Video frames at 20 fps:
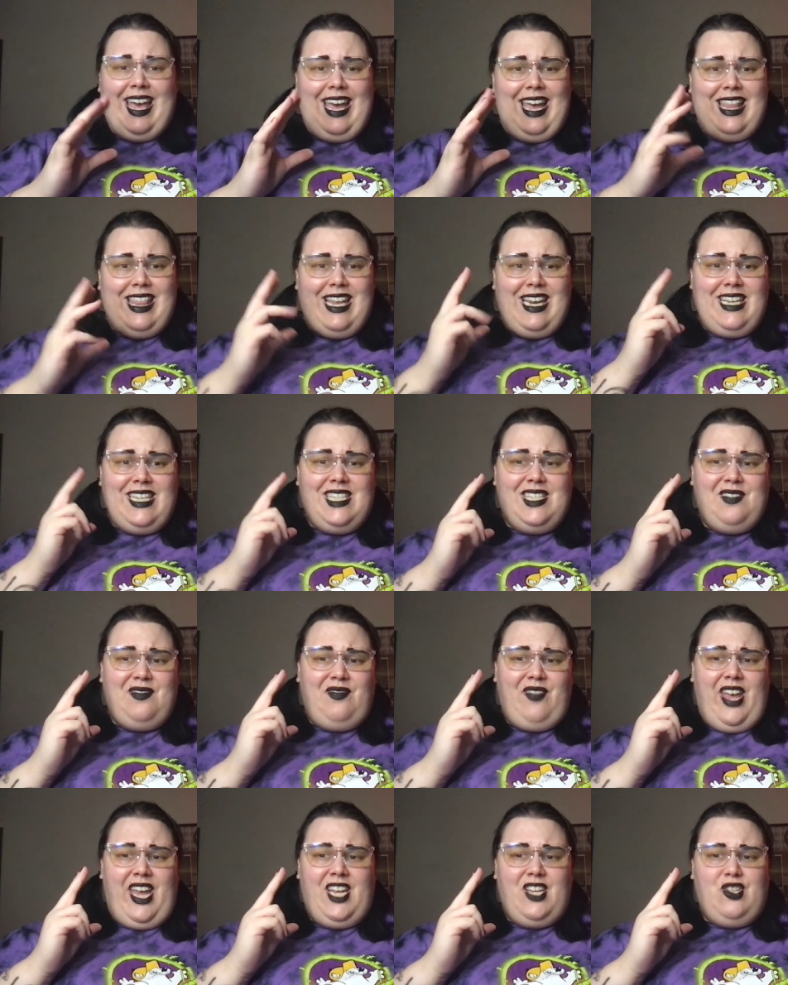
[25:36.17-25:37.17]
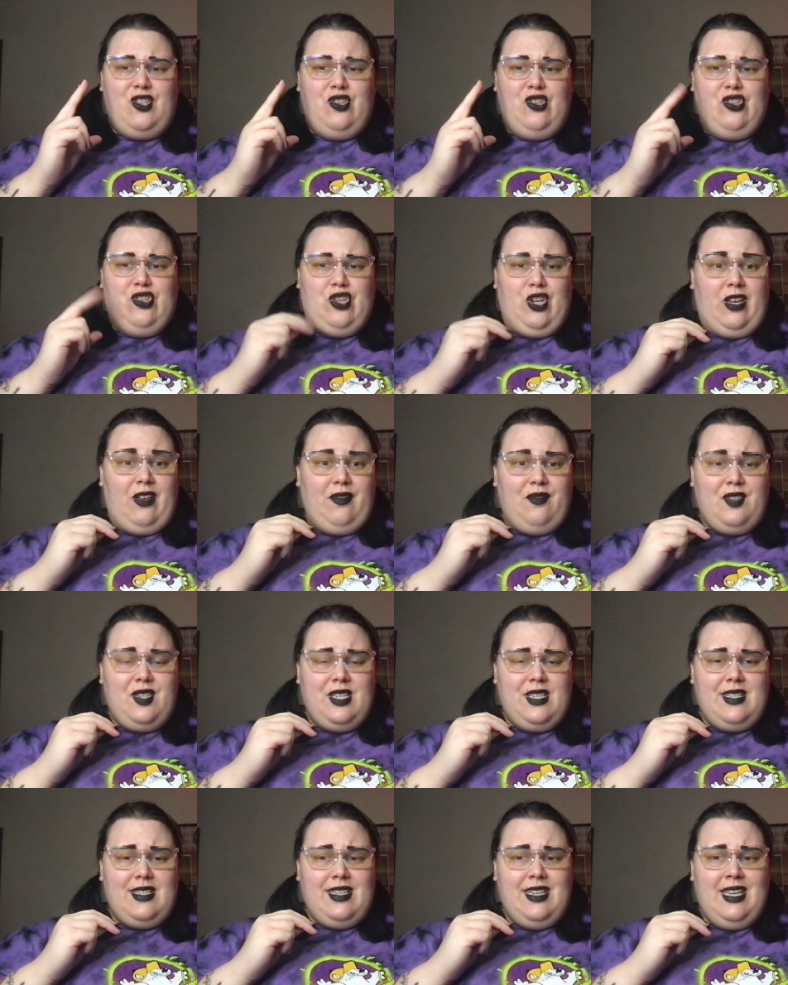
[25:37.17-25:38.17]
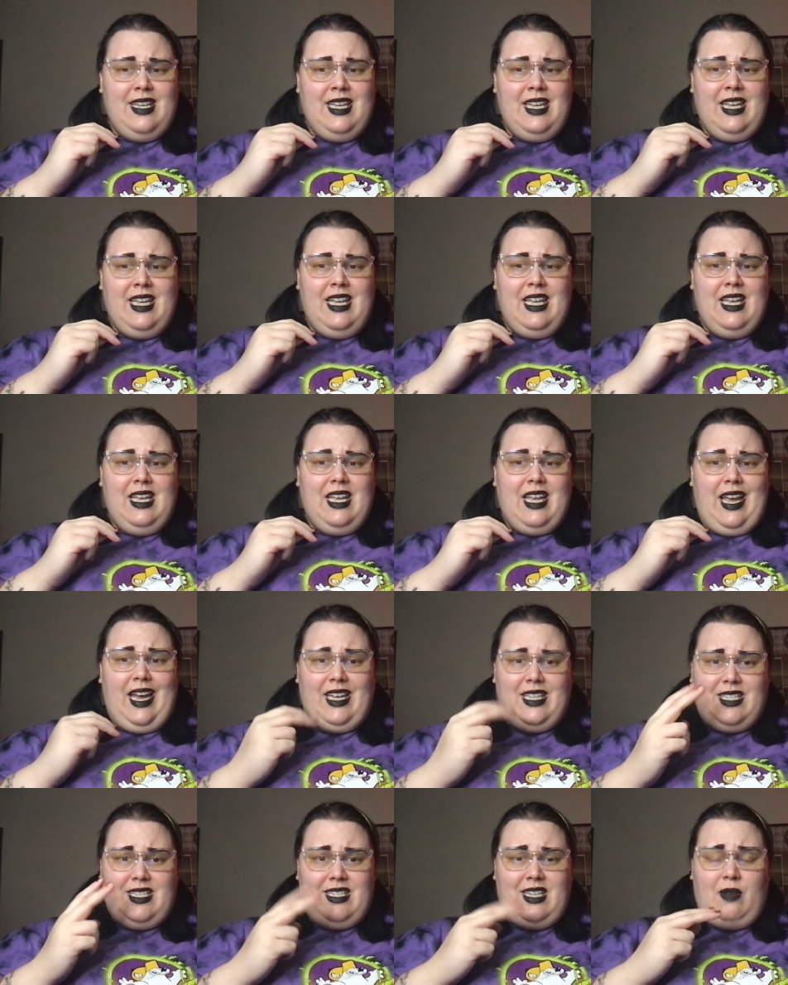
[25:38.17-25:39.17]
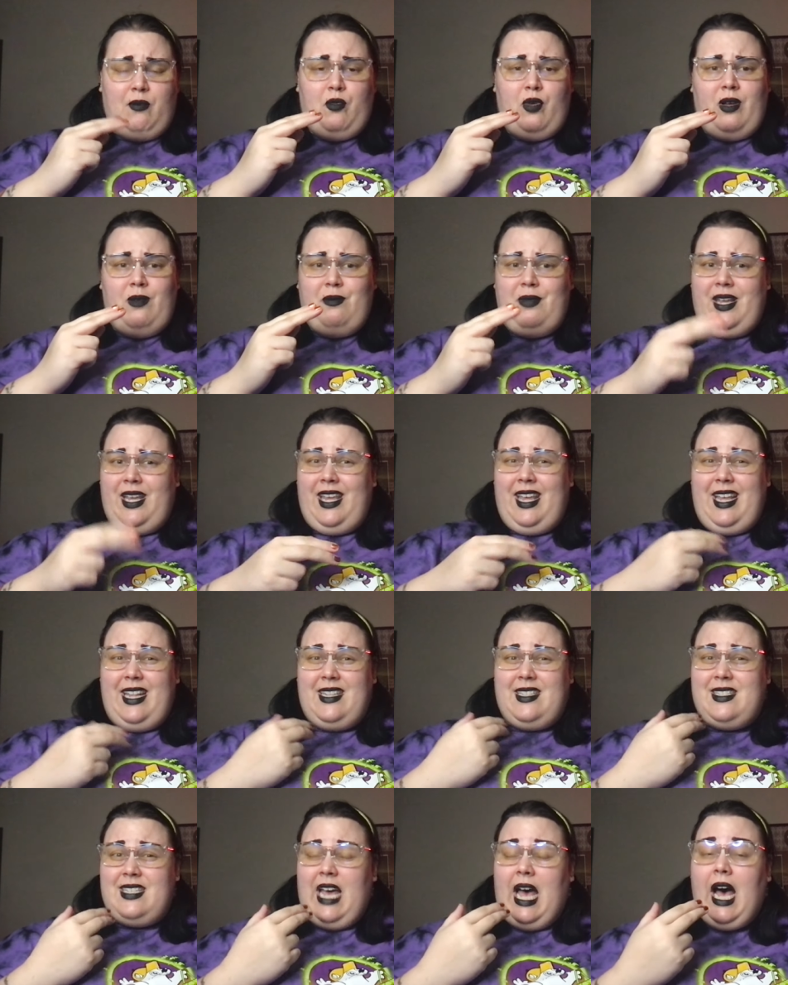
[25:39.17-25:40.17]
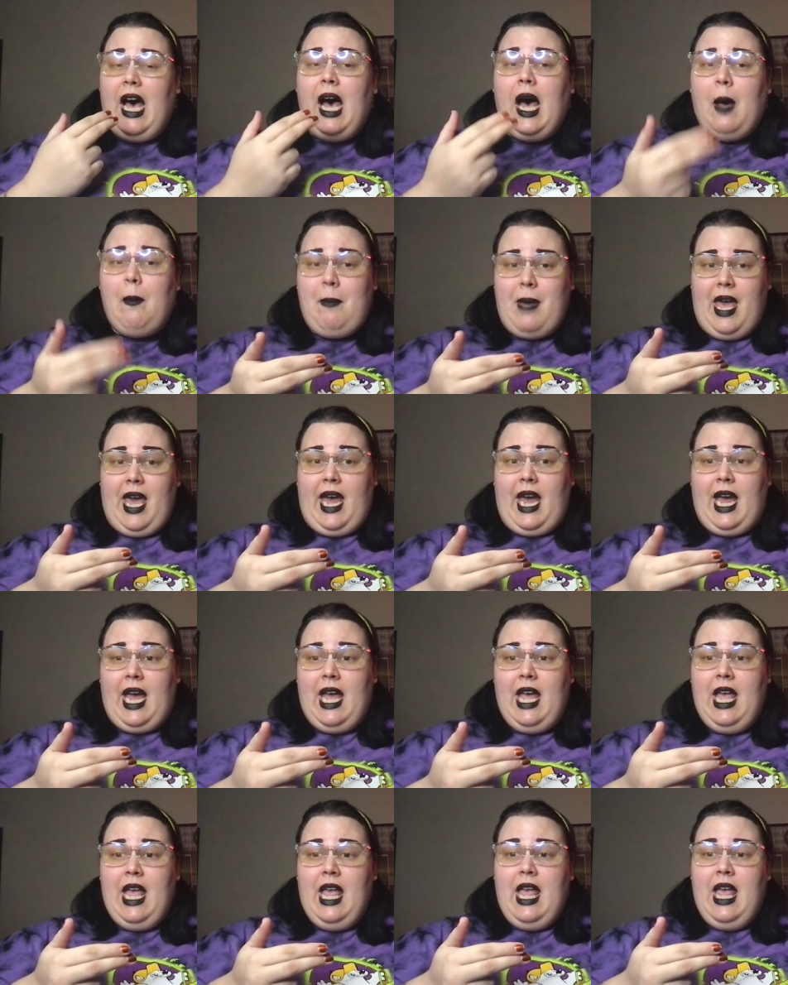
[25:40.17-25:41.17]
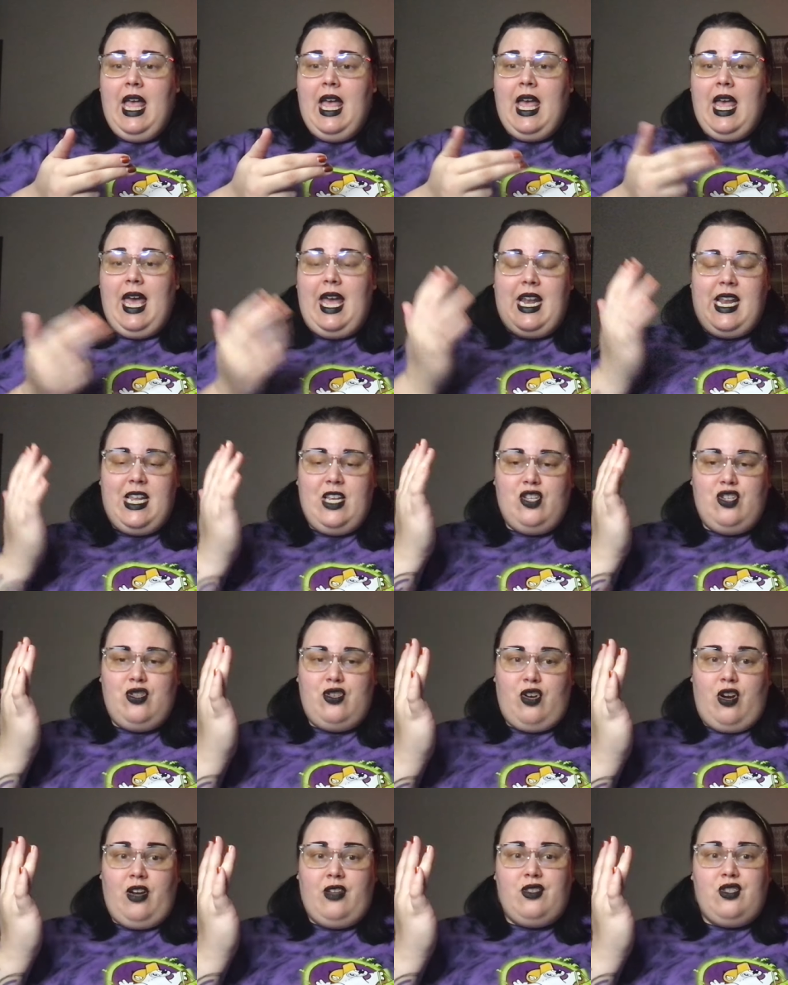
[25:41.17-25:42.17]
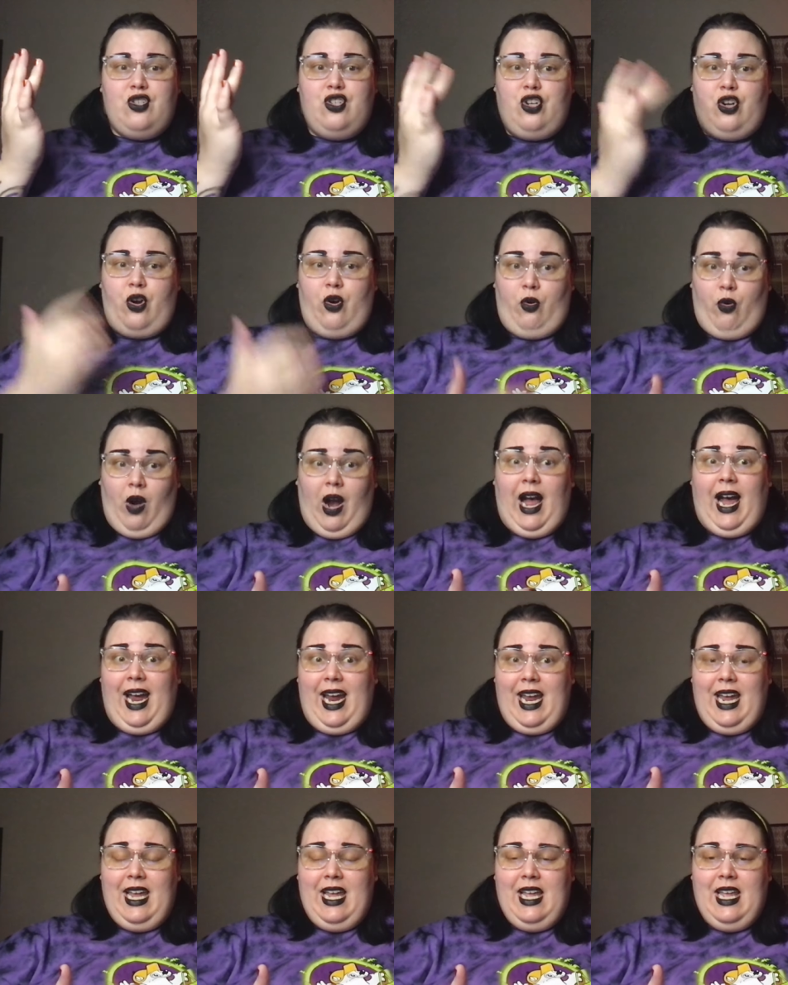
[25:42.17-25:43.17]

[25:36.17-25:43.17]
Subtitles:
And then his face shifts as someone begins humming, and he starts to cry.